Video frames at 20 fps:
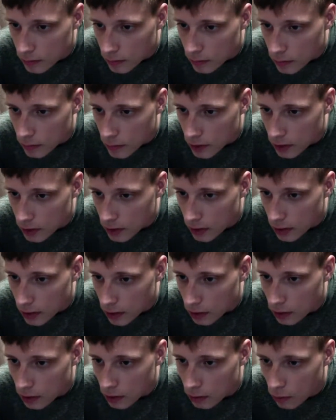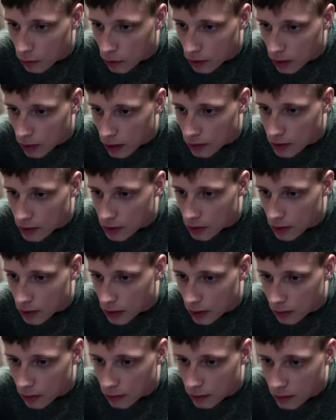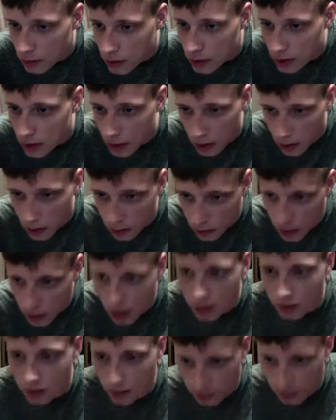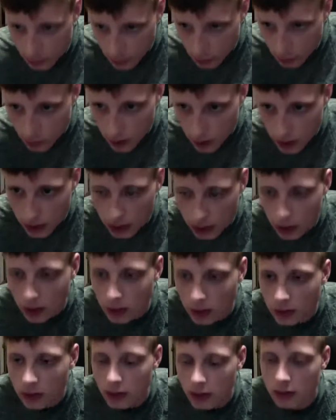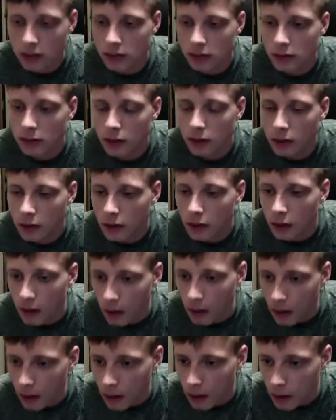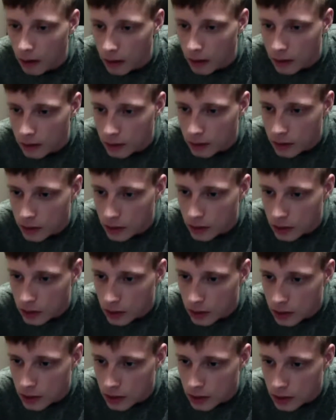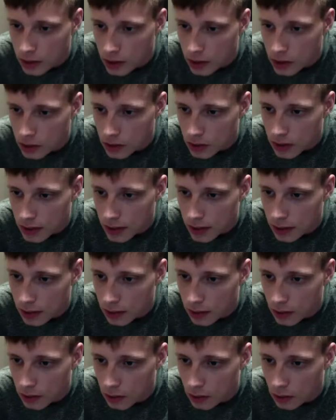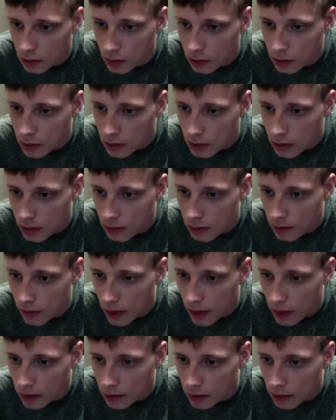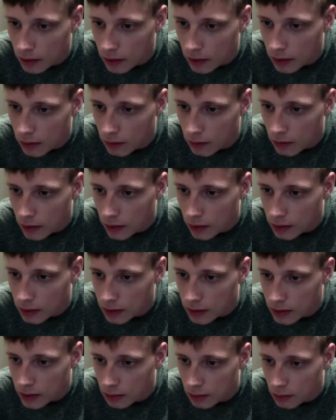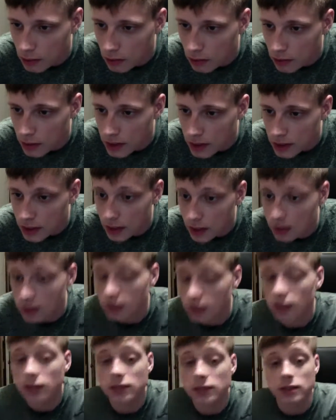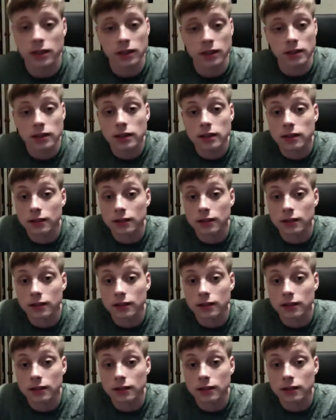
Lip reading: can you do more live streams? Yes, I mean when I can, yes. Uh, did you see the new Scream Factory Friday 13th Blu-ray set? Yes, I did.